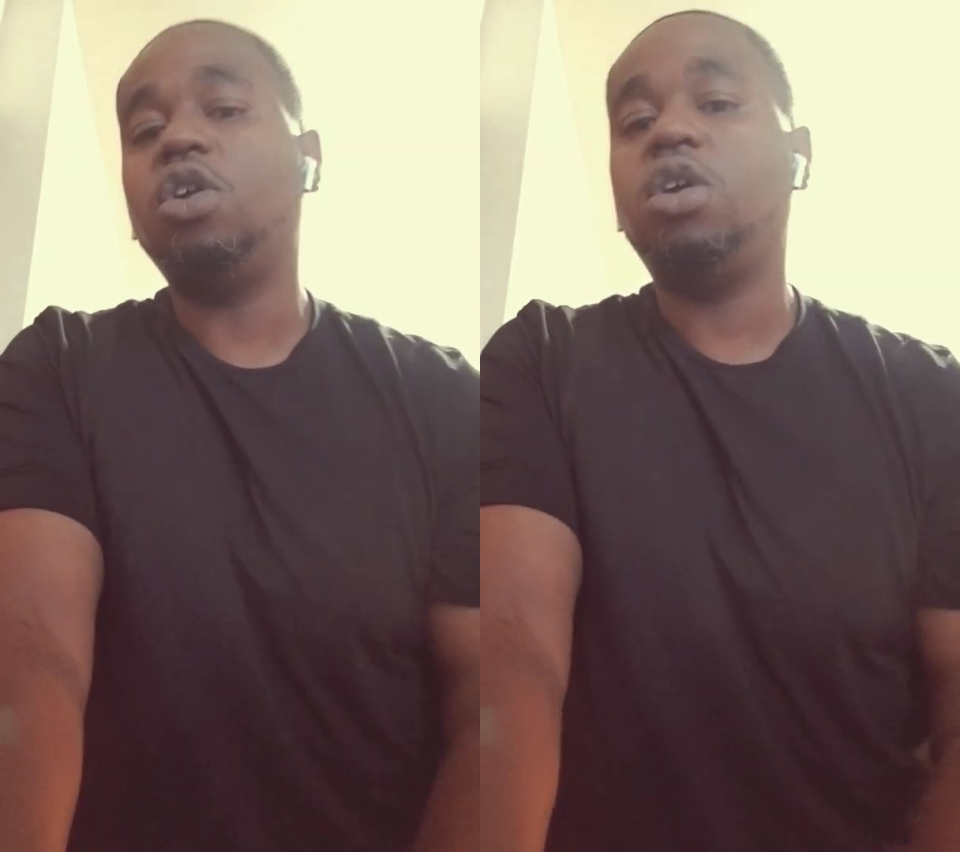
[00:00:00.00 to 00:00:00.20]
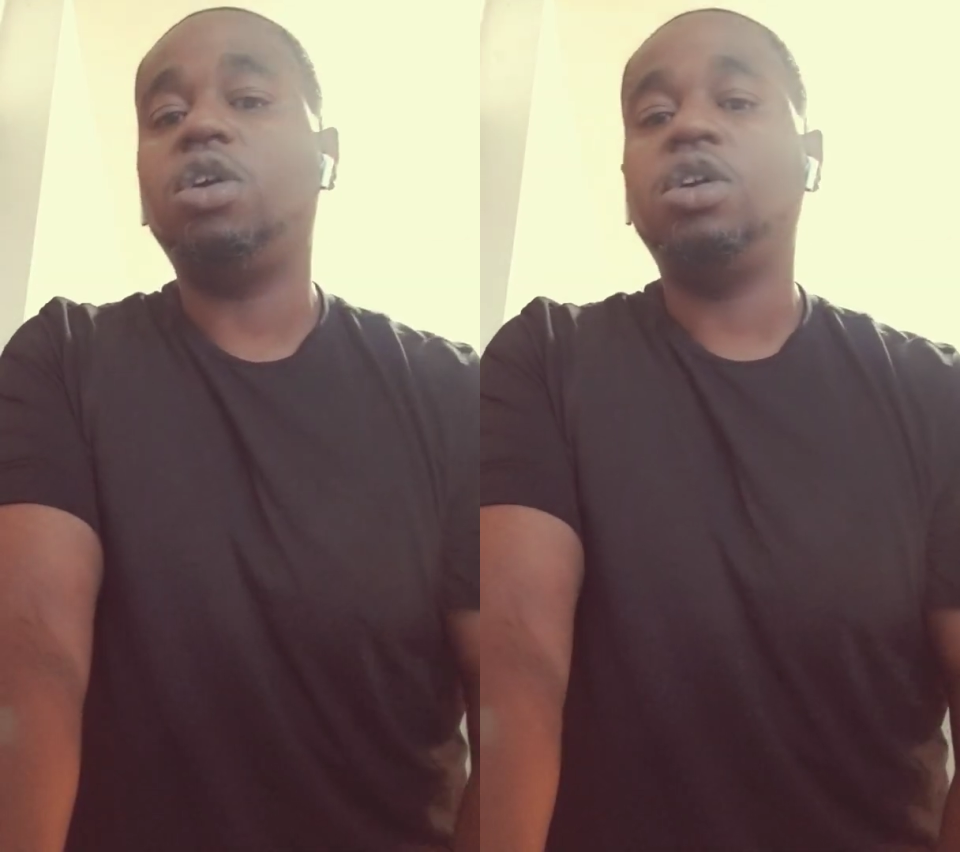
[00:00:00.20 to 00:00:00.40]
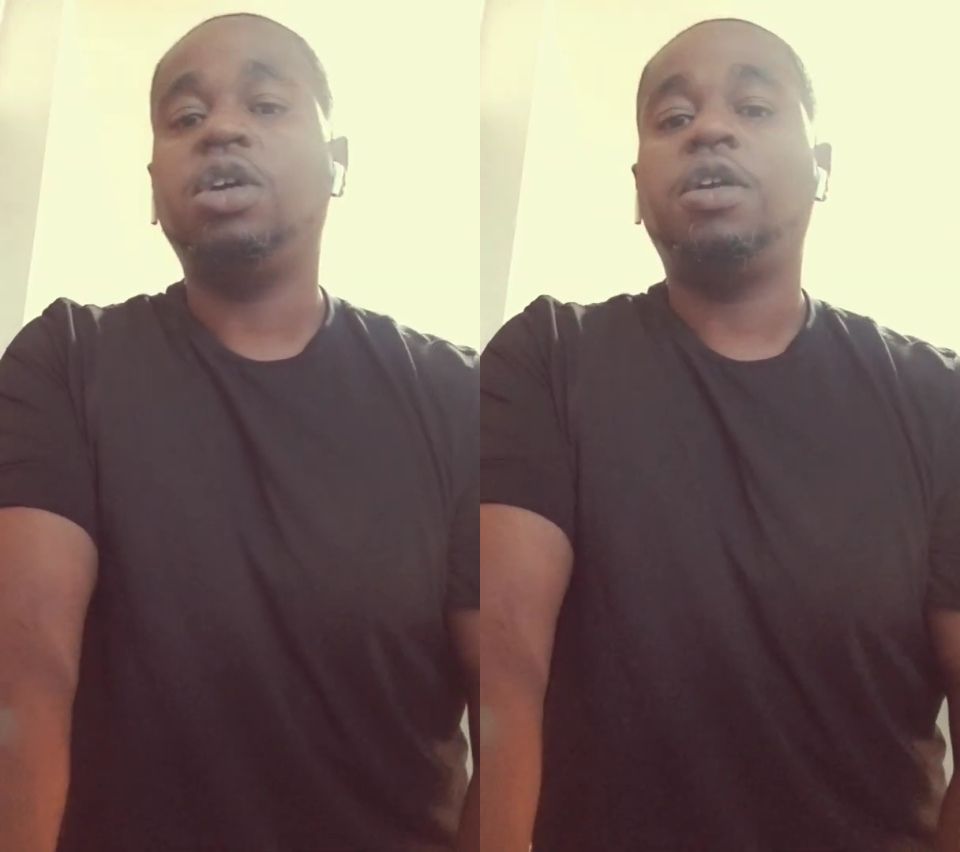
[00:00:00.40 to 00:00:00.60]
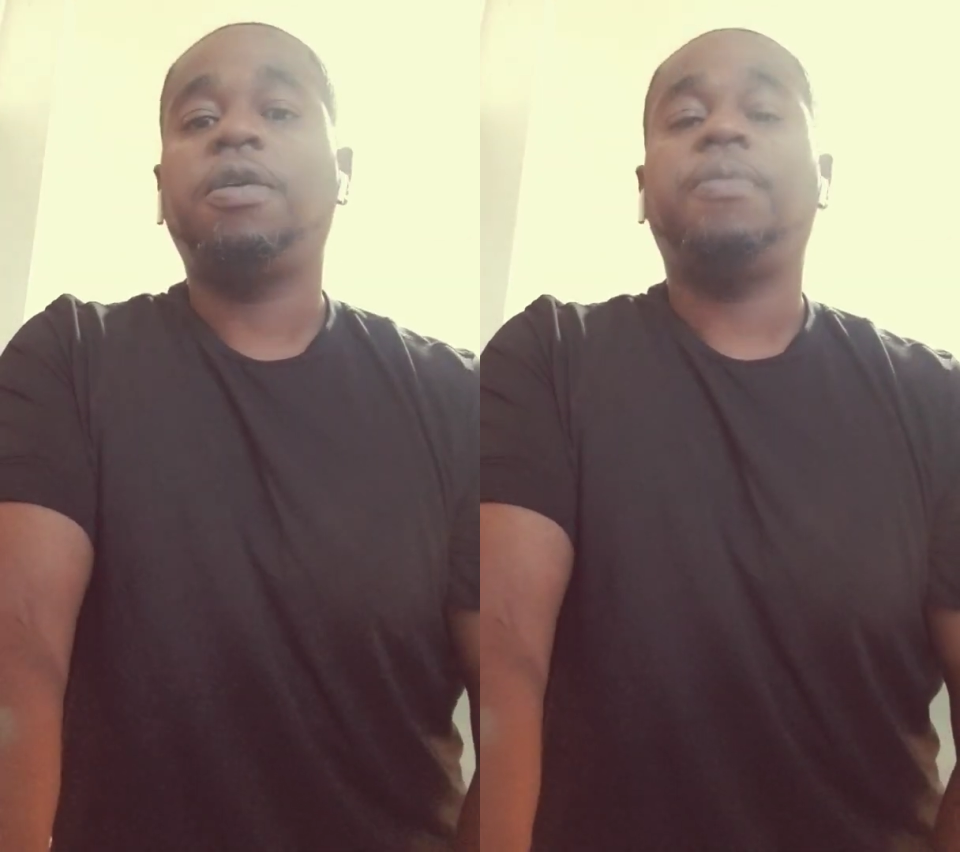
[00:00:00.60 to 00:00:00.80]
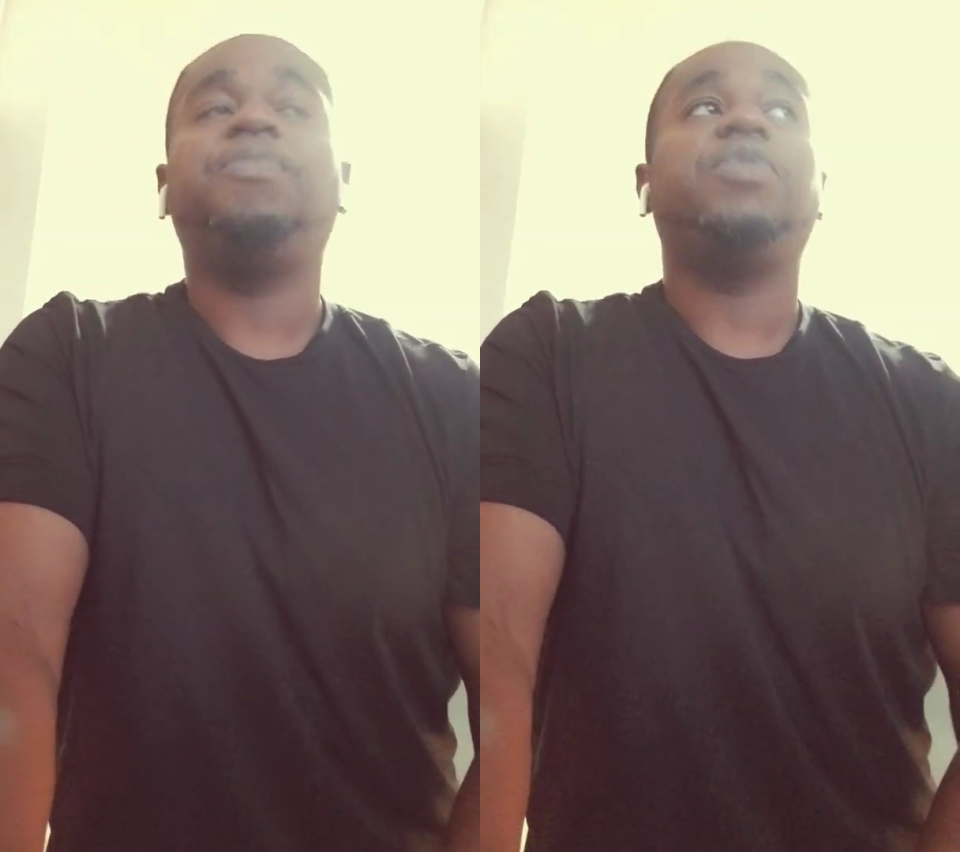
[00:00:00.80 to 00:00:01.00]
on,
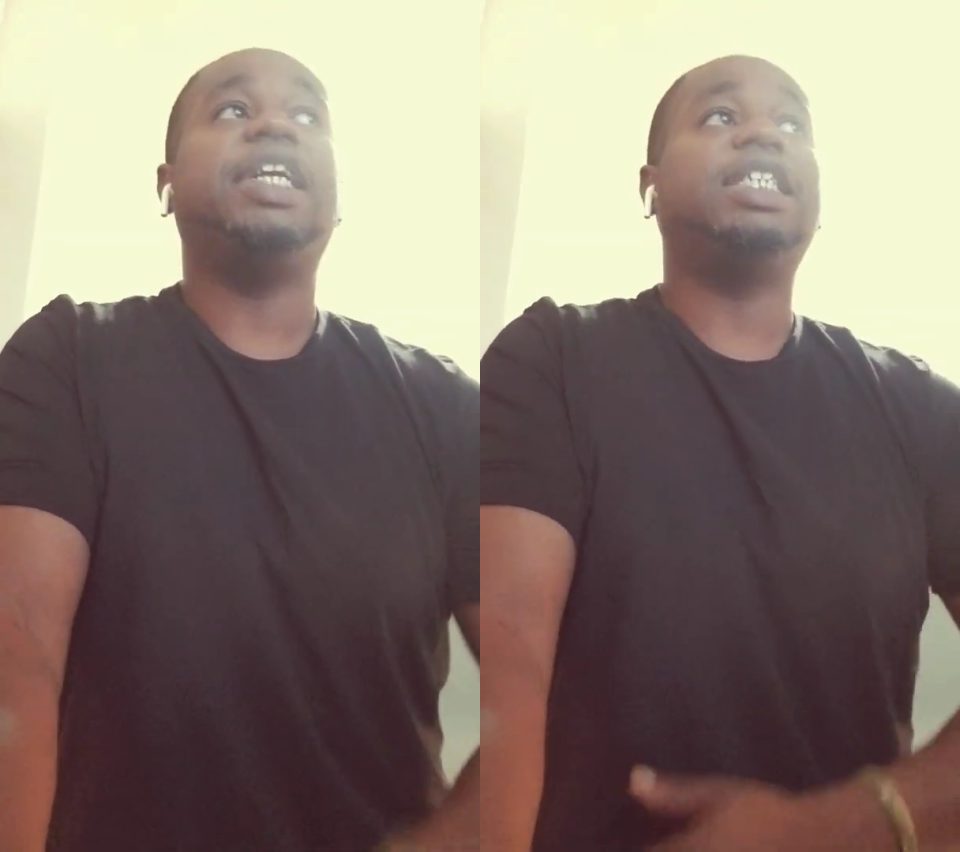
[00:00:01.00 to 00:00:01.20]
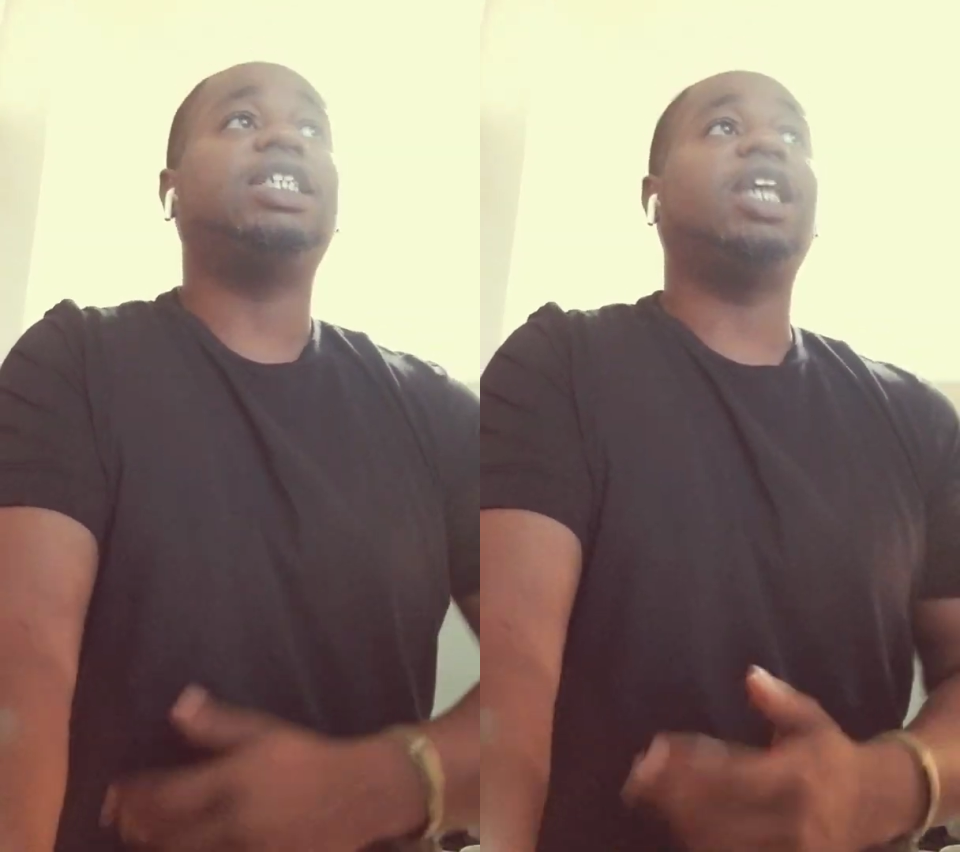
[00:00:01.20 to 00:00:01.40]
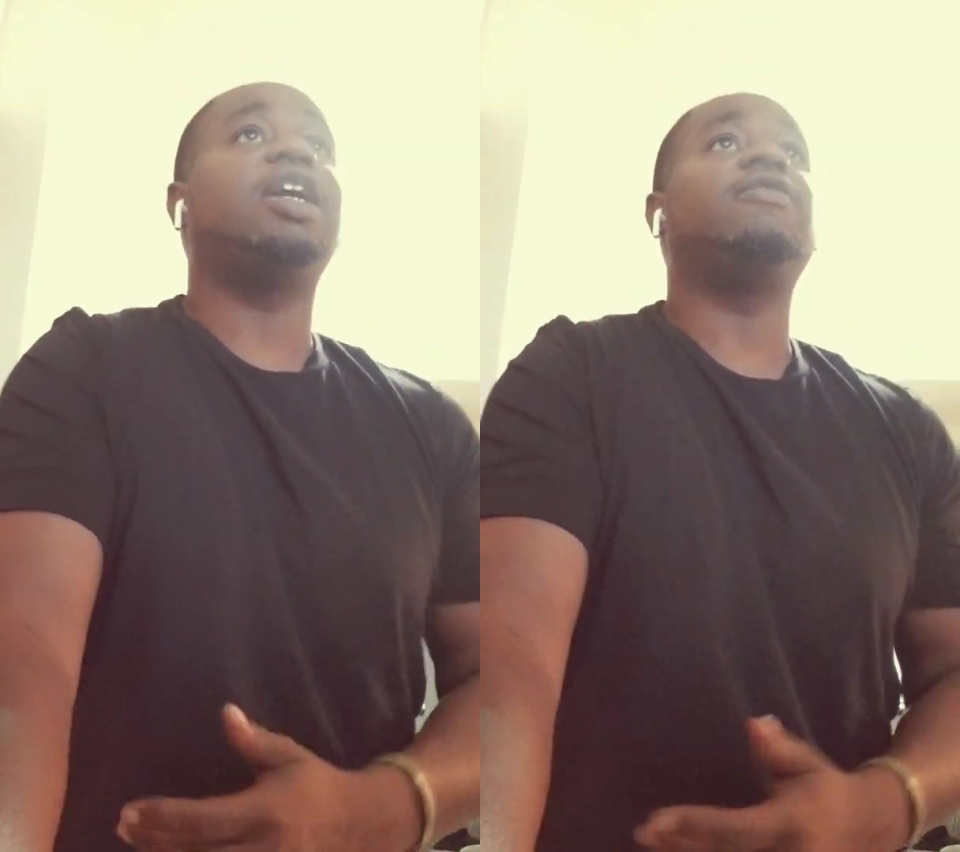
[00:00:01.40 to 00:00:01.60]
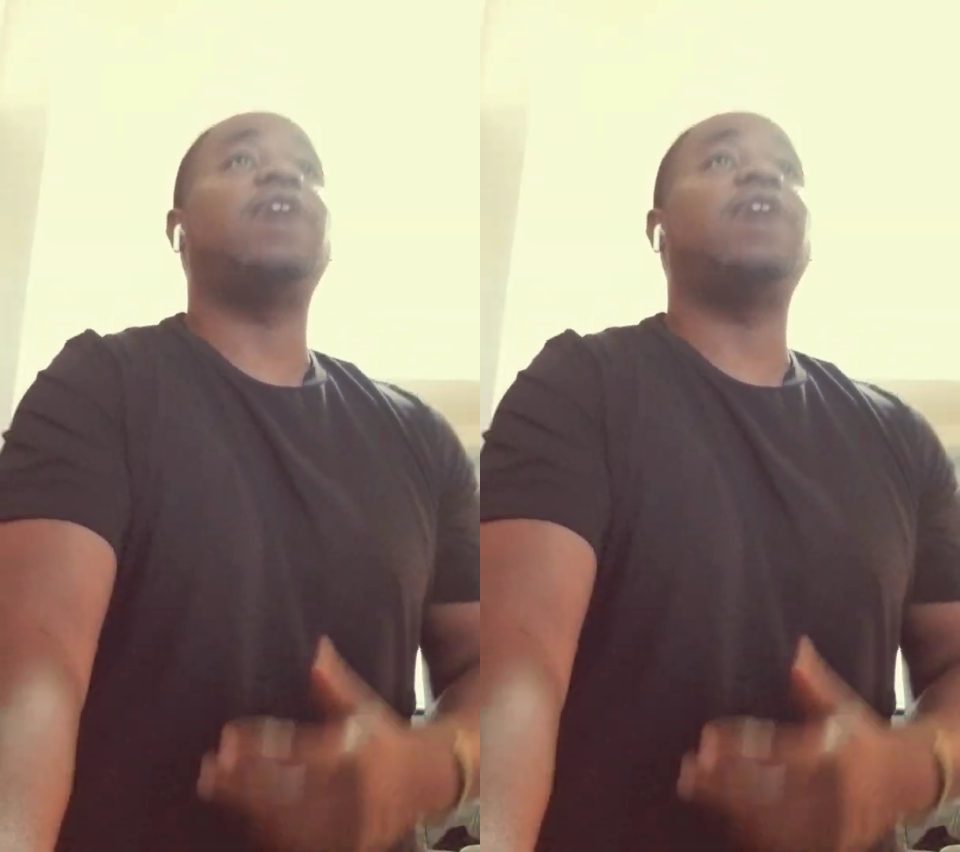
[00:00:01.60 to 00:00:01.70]
instead of